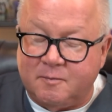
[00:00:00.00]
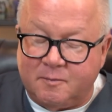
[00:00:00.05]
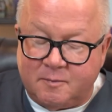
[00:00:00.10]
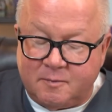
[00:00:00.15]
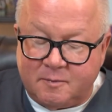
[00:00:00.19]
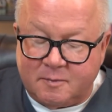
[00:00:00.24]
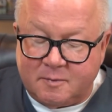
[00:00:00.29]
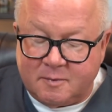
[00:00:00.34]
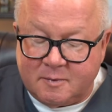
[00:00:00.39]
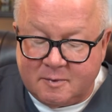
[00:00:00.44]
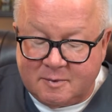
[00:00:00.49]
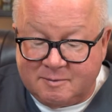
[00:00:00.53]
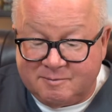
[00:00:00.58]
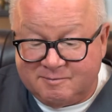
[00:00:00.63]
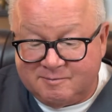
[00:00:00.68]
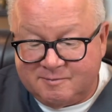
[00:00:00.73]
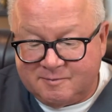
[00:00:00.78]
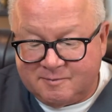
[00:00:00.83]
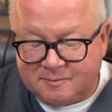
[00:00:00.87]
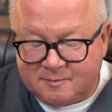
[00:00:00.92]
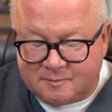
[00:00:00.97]
You did good. The other
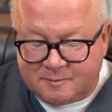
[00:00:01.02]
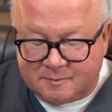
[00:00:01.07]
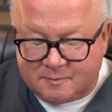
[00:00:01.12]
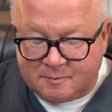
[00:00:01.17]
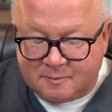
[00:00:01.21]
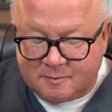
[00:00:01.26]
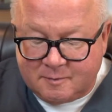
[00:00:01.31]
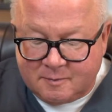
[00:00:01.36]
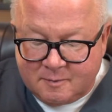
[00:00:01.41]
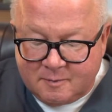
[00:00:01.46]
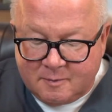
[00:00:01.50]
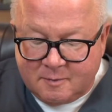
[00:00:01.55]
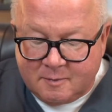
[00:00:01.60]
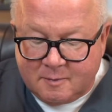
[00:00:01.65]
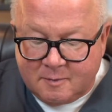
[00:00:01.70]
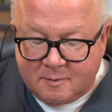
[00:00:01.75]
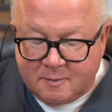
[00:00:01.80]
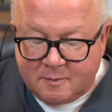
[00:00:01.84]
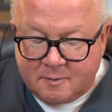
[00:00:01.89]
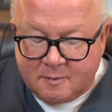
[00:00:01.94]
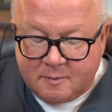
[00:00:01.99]
one was better.
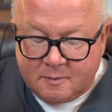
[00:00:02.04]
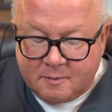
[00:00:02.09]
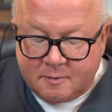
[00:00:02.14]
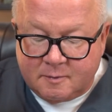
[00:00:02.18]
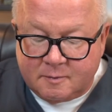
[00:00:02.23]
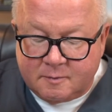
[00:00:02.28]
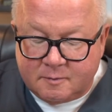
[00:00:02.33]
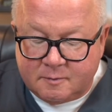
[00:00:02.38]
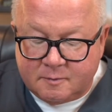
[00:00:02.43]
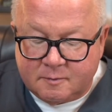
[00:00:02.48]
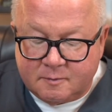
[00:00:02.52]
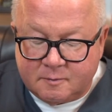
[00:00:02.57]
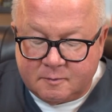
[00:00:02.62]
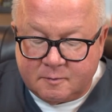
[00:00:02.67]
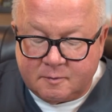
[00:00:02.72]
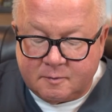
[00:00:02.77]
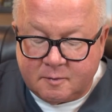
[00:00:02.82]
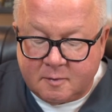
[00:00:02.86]
It was better. You did good though.